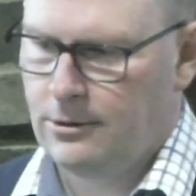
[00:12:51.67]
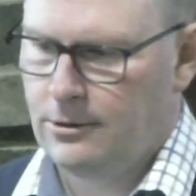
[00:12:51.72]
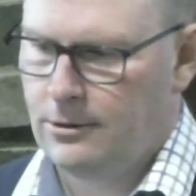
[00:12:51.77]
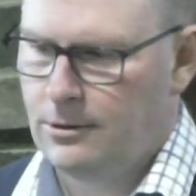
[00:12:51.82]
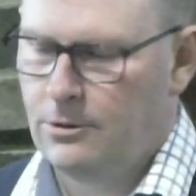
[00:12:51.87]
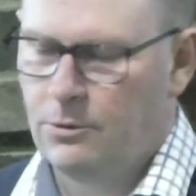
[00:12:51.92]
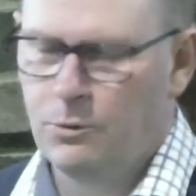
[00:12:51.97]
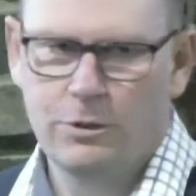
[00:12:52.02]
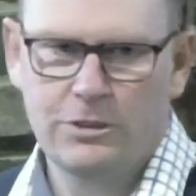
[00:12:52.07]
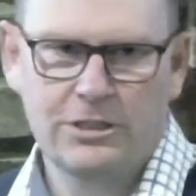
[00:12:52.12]

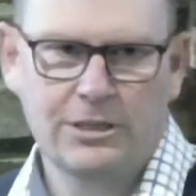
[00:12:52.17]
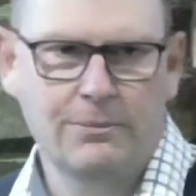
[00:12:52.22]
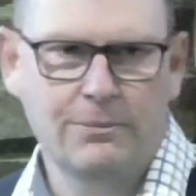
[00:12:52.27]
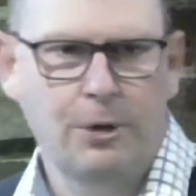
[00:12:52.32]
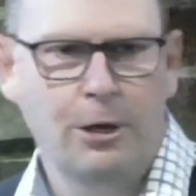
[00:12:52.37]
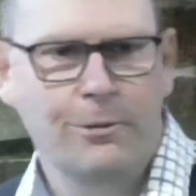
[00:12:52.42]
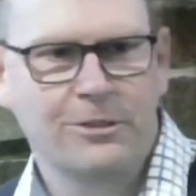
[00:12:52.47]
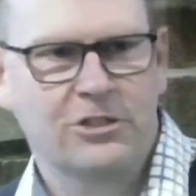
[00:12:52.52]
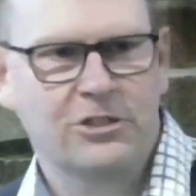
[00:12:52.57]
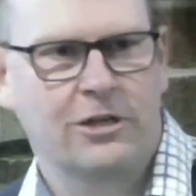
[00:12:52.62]
Well, it's at
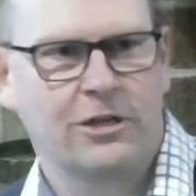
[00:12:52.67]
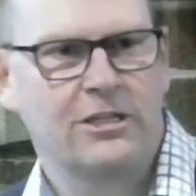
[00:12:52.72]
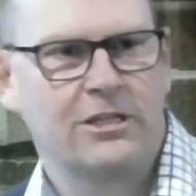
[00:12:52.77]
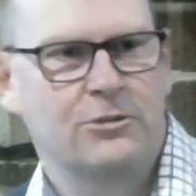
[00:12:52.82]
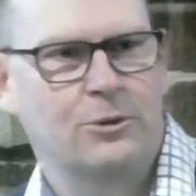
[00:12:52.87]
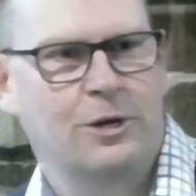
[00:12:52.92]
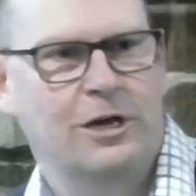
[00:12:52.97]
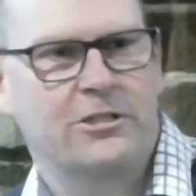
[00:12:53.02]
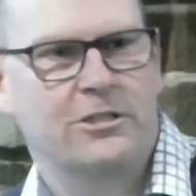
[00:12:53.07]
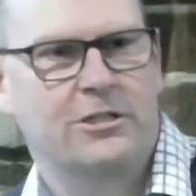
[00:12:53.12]
moments like this
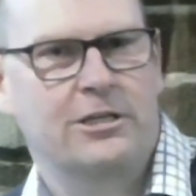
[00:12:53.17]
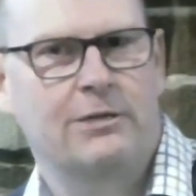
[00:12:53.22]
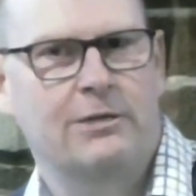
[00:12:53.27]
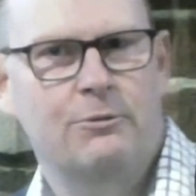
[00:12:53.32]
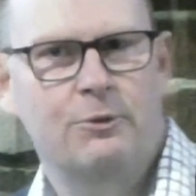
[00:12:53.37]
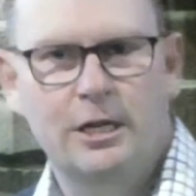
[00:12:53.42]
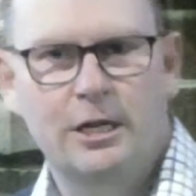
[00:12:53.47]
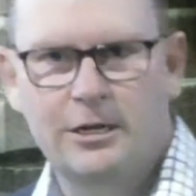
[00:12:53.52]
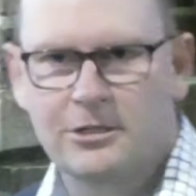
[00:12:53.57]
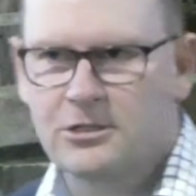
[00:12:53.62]

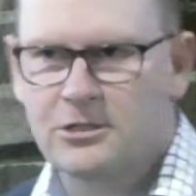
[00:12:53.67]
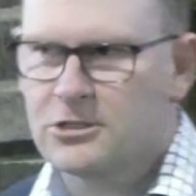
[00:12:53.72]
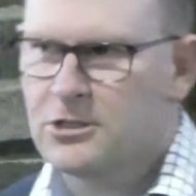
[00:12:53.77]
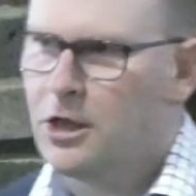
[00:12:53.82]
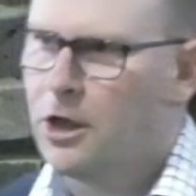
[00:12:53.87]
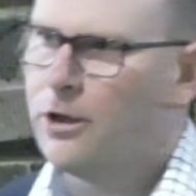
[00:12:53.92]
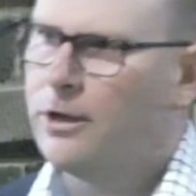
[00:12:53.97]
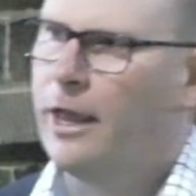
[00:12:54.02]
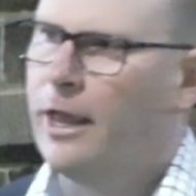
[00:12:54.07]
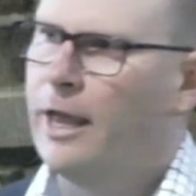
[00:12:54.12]
we need to
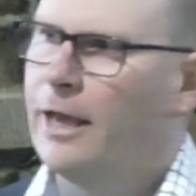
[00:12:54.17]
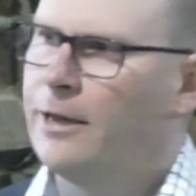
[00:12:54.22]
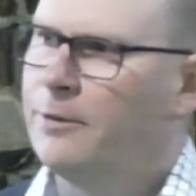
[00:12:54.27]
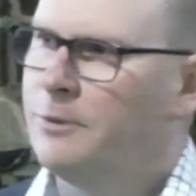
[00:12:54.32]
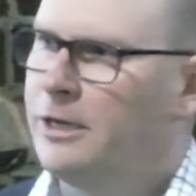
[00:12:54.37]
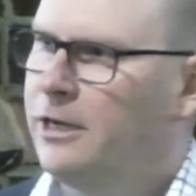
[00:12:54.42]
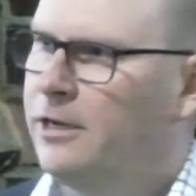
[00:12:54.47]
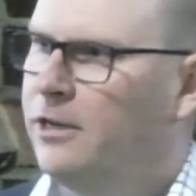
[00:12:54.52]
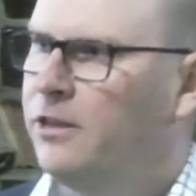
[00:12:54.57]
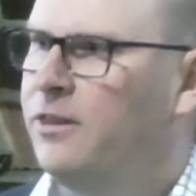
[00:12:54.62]
slow down and we
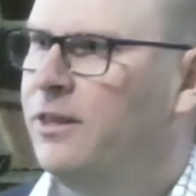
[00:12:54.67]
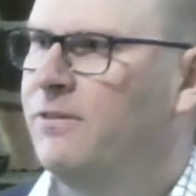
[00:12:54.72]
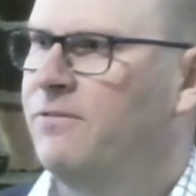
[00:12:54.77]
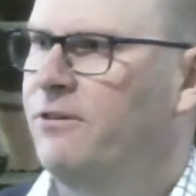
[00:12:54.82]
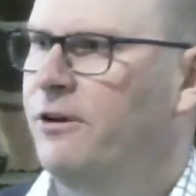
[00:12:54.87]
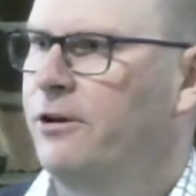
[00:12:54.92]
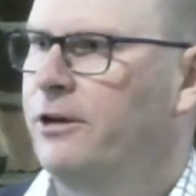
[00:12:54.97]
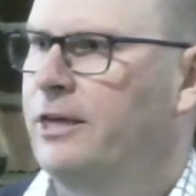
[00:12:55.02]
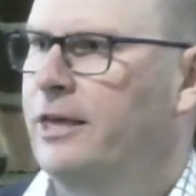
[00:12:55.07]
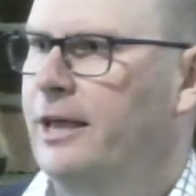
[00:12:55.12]
need to think
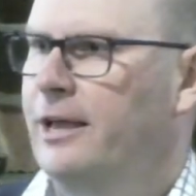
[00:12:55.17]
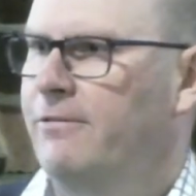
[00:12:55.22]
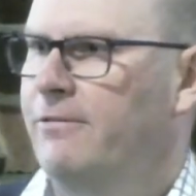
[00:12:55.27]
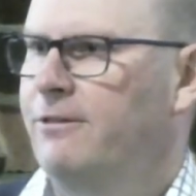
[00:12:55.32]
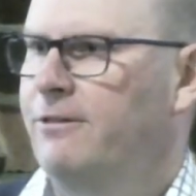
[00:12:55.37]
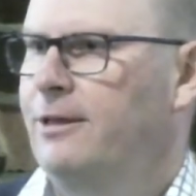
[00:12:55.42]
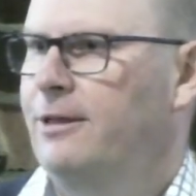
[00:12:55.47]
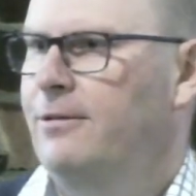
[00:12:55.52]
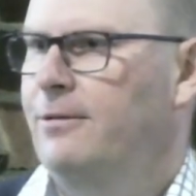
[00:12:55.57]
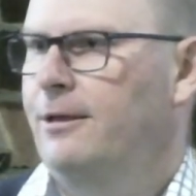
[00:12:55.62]
very
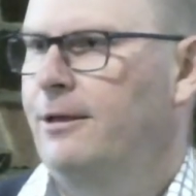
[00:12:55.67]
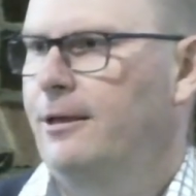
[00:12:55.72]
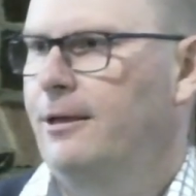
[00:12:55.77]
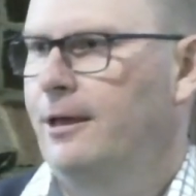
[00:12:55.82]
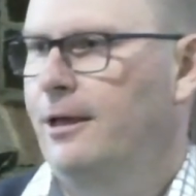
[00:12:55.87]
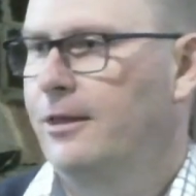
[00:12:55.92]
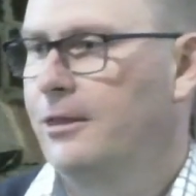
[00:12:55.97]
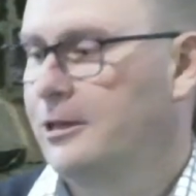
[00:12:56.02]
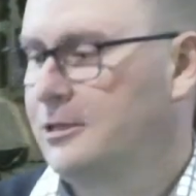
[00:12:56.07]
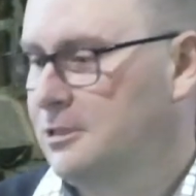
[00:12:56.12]
carefully.
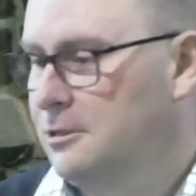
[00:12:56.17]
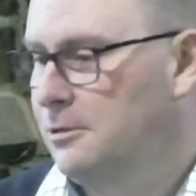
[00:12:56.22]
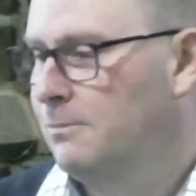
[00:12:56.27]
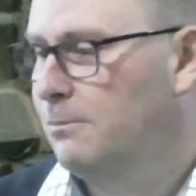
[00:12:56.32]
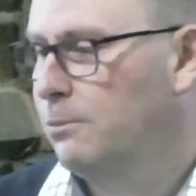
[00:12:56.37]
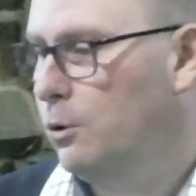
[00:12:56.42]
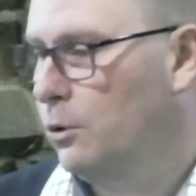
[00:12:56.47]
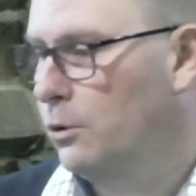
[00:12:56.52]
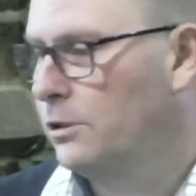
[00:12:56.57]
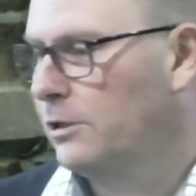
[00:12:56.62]
These are
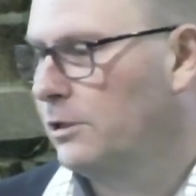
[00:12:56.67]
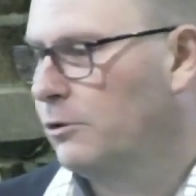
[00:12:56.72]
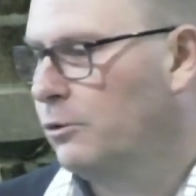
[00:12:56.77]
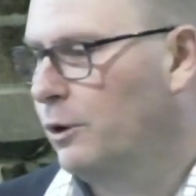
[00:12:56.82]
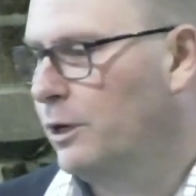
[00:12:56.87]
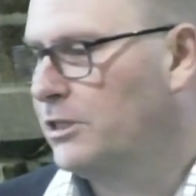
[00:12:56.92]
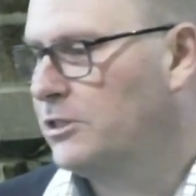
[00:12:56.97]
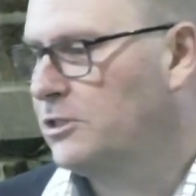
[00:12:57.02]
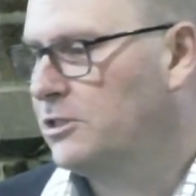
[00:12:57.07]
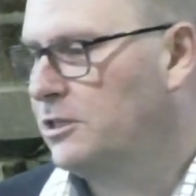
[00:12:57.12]
important
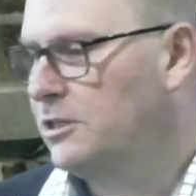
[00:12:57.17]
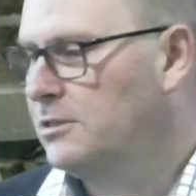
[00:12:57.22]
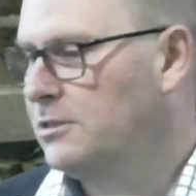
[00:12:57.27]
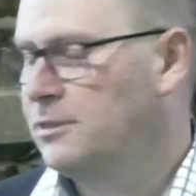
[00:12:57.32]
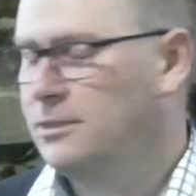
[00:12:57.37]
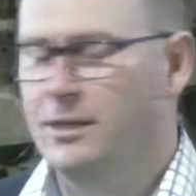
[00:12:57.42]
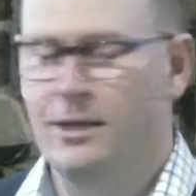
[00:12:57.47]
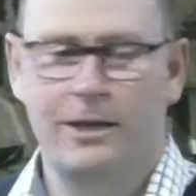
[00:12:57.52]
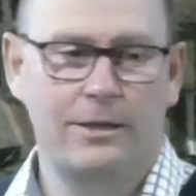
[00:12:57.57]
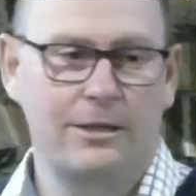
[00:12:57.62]

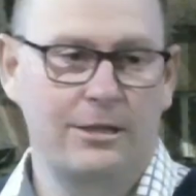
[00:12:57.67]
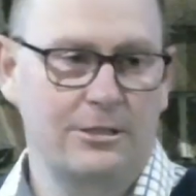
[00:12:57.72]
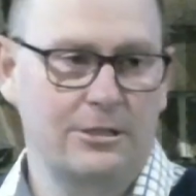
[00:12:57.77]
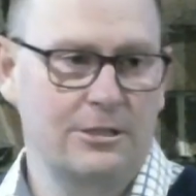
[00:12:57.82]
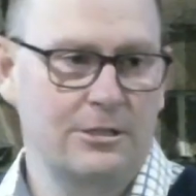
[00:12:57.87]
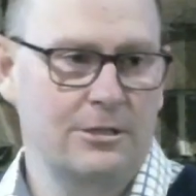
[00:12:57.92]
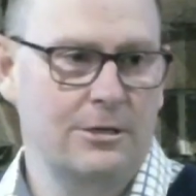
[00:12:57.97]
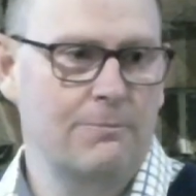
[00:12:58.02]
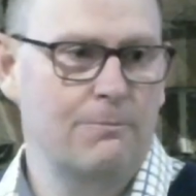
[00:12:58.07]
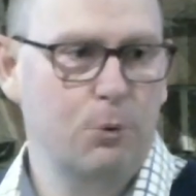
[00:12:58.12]
questions and this is
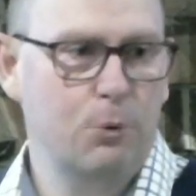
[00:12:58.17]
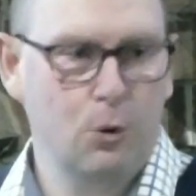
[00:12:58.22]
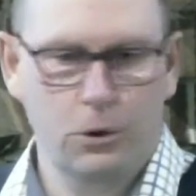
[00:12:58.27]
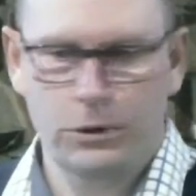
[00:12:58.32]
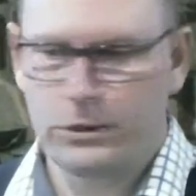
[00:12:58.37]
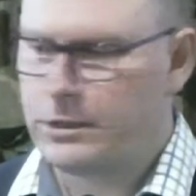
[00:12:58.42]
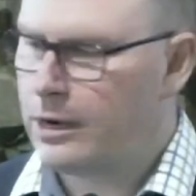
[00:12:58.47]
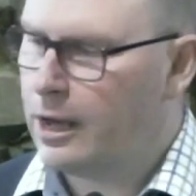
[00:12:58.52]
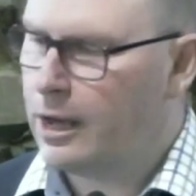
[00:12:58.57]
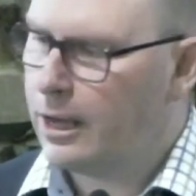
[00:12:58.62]
an
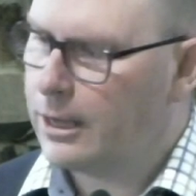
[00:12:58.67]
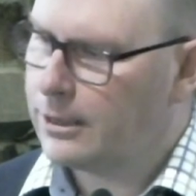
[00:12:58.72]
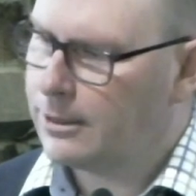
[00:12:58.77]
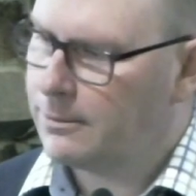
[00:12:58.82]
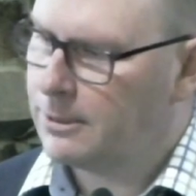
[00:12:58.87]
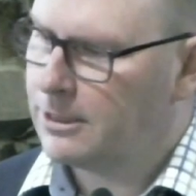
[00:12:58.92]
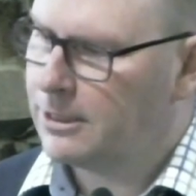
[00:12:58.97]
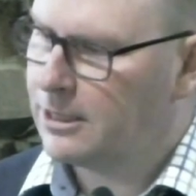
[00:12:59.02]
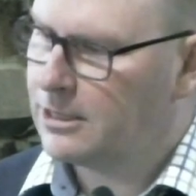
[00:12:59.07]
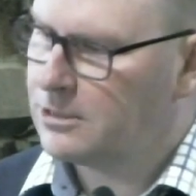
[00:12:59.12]
important
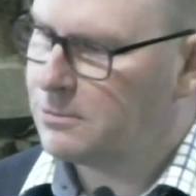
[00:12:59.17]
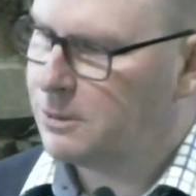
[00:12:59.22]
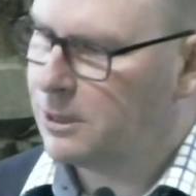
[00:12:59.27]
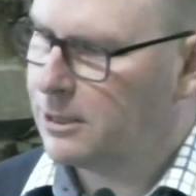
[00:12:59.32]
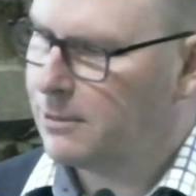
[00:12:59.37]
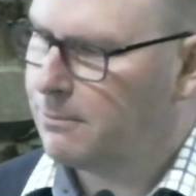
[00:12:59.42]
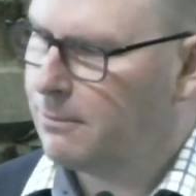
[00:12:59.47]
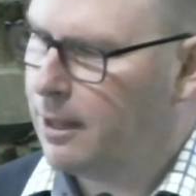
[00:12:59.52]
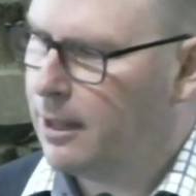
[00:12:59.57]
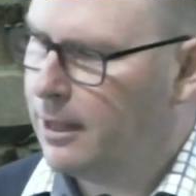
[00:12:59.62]
argument that's
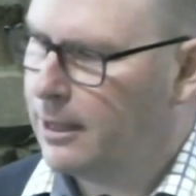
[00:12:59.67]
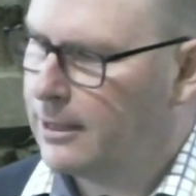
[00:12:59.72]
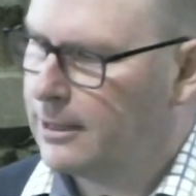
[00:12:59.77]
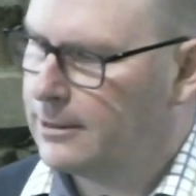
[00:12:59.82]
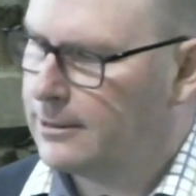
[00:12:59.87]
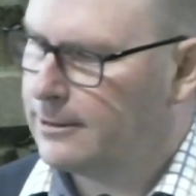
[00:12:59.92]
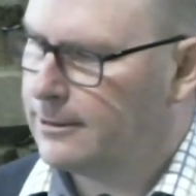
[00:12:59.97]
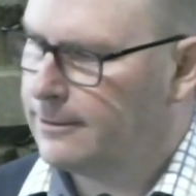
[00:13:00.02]
being made.